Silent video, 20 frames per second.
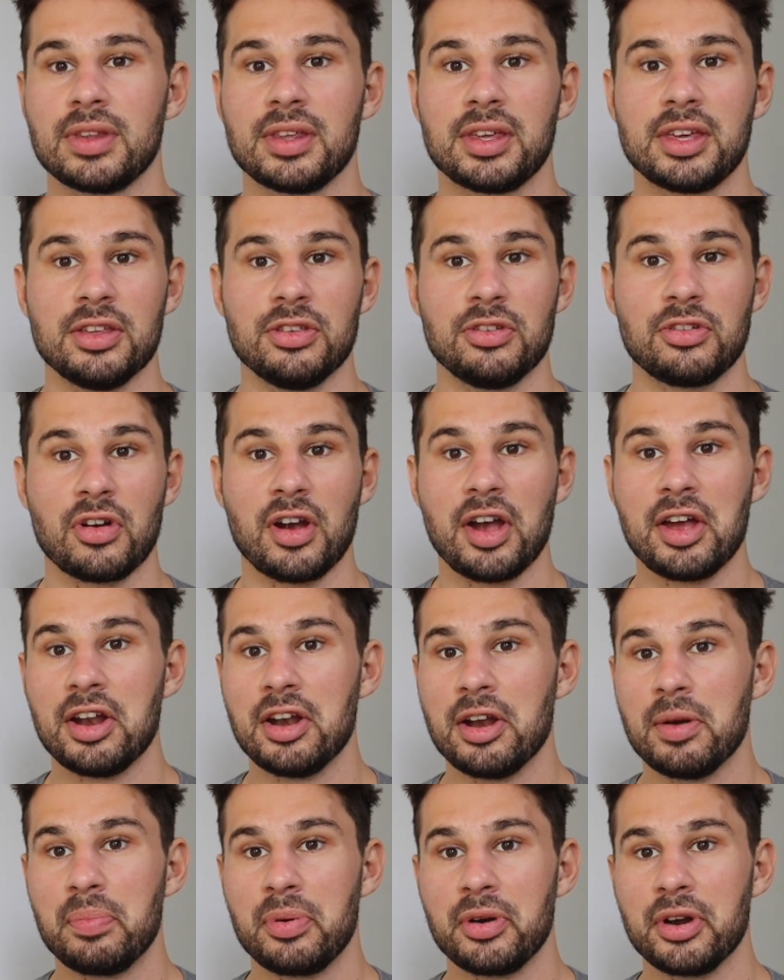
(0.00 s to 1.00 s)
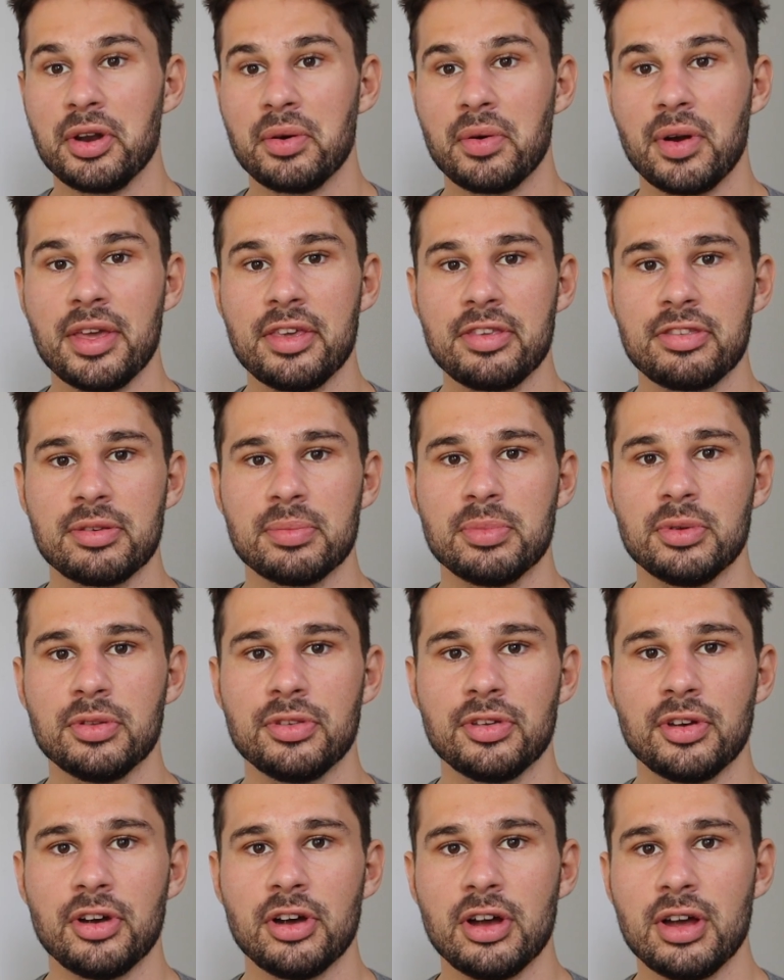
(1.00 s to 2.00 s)
can trade at a pretty reasonable
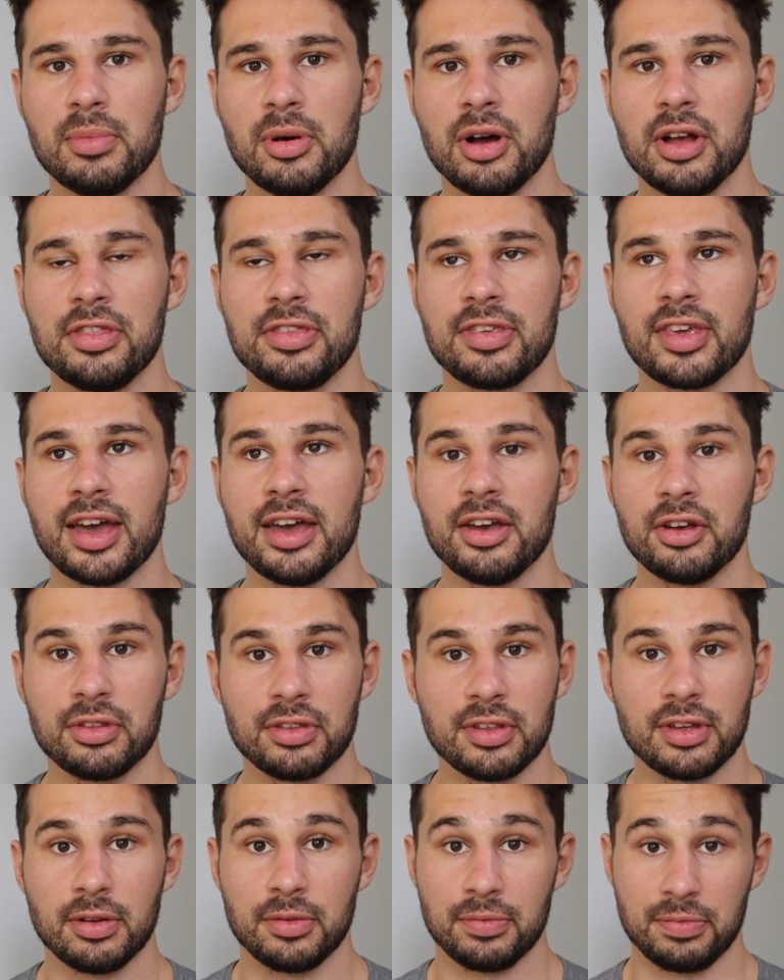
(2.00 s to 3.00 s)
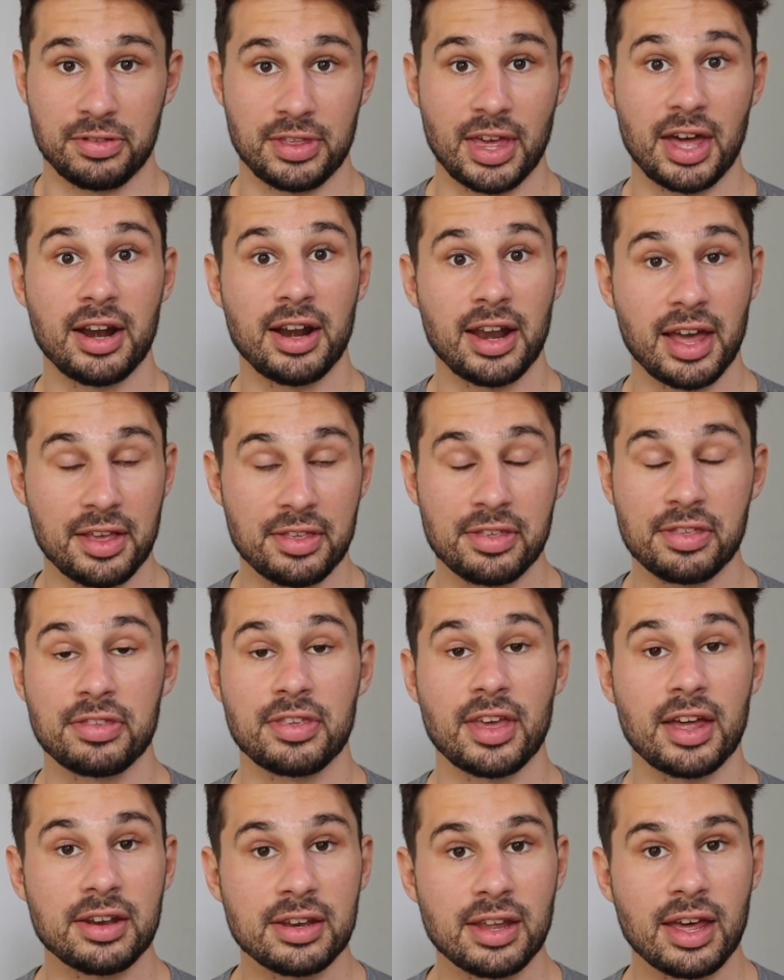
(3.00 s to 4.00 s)
time. I'd say on Saturdays and
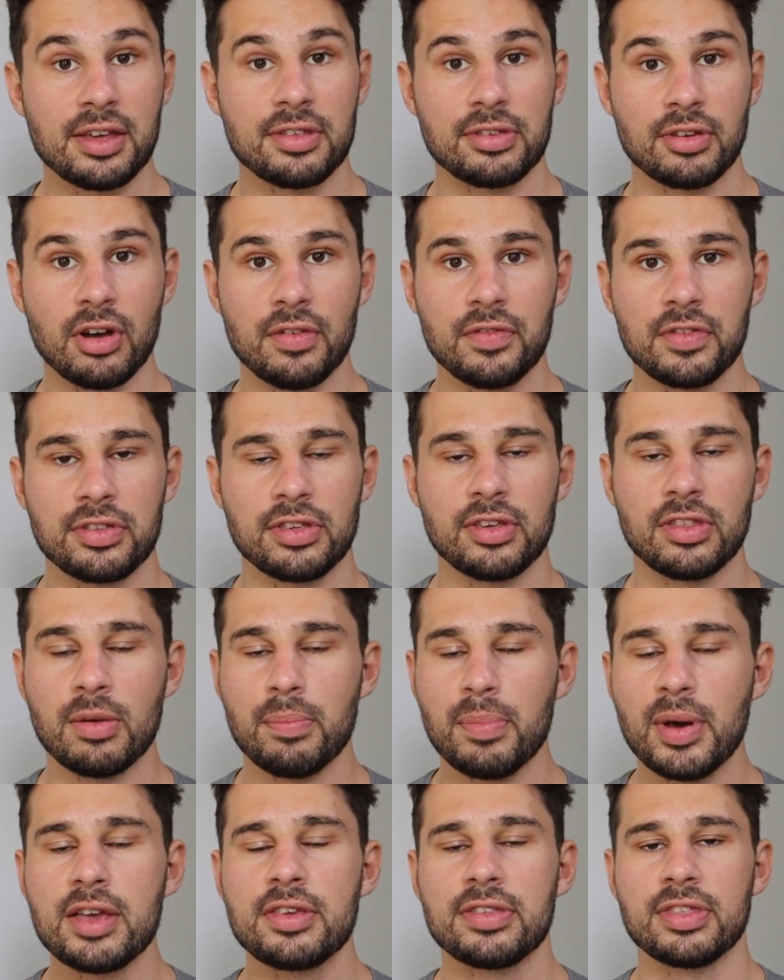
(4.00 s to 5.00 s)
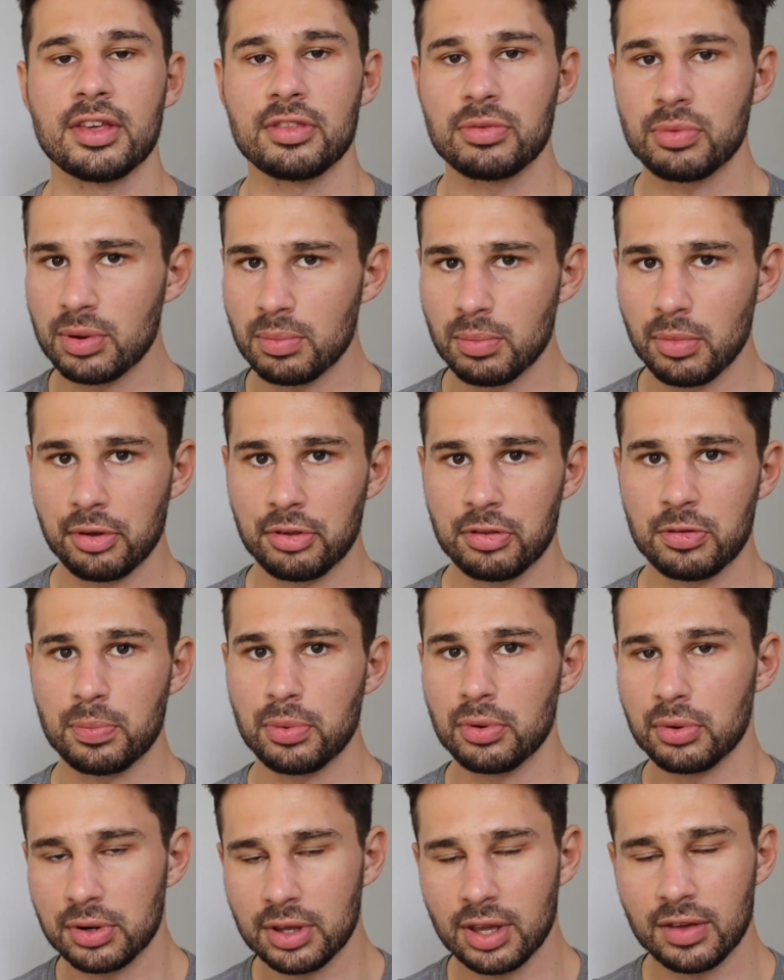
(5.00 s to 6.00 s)
Sundays are obviously the best. That's when most
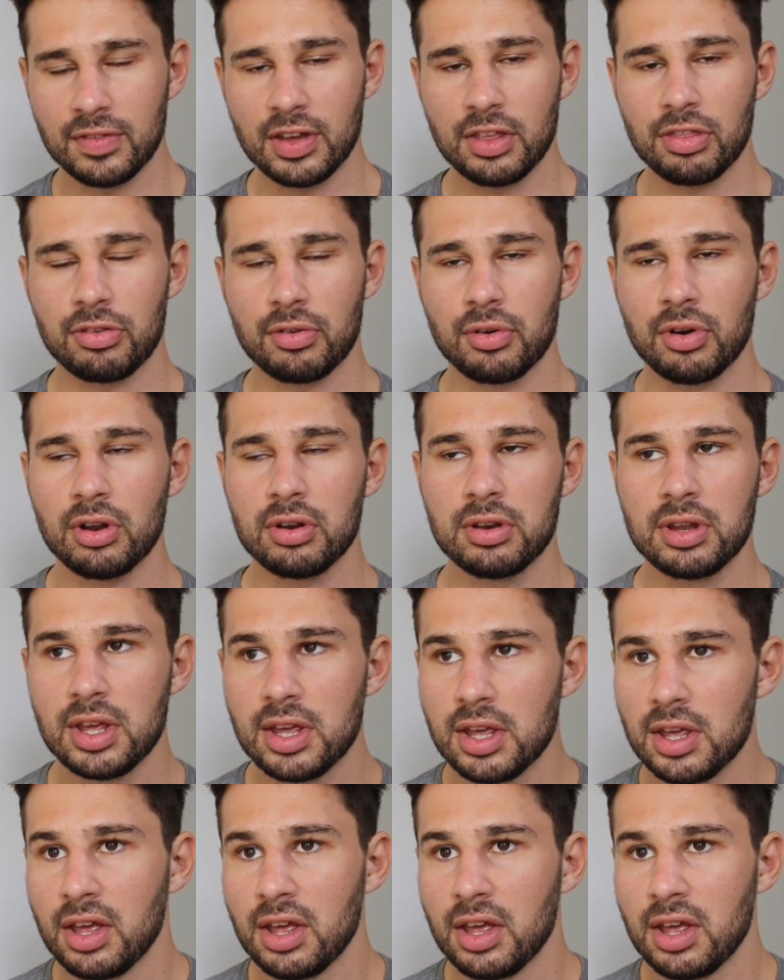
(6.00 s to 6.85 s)
sporting events are on.